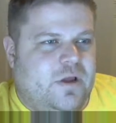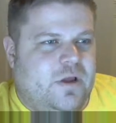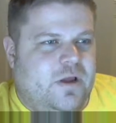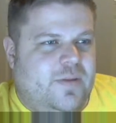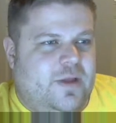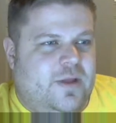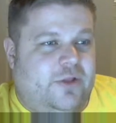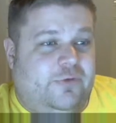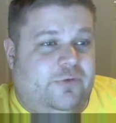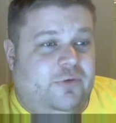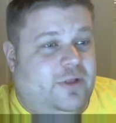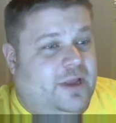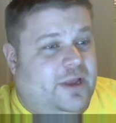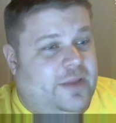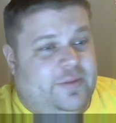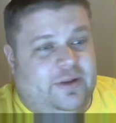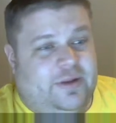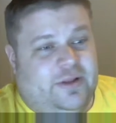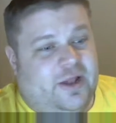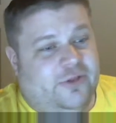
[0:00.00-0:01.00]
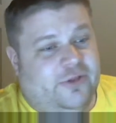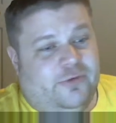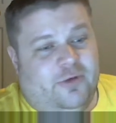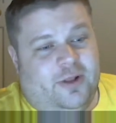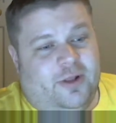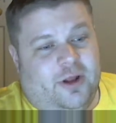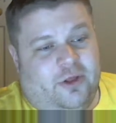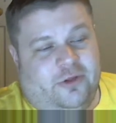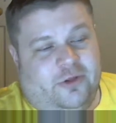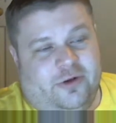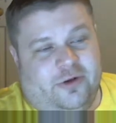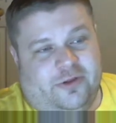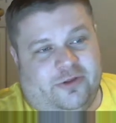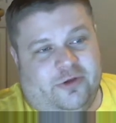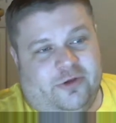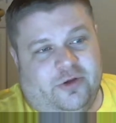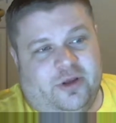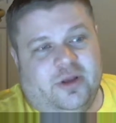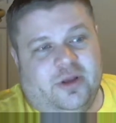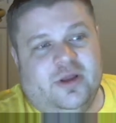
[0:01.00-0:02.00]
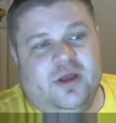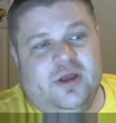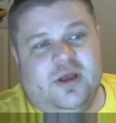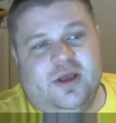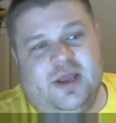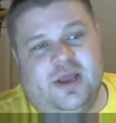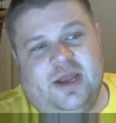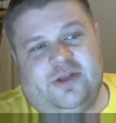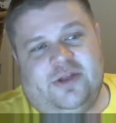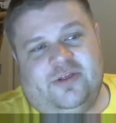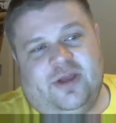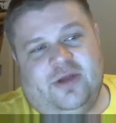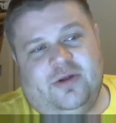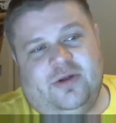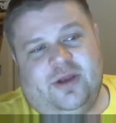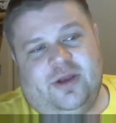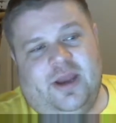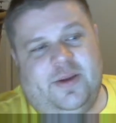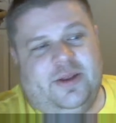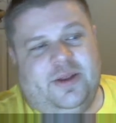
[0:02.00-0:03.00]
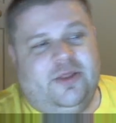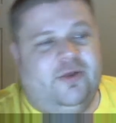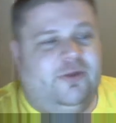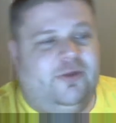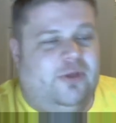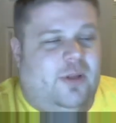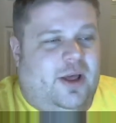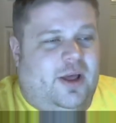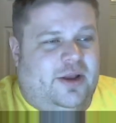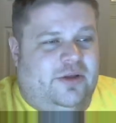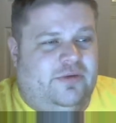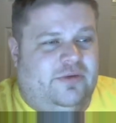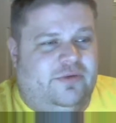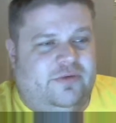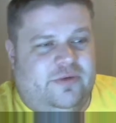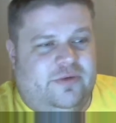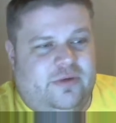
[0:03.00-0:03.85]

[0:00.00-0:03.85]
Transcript: That's really all there is to it. There's a lot of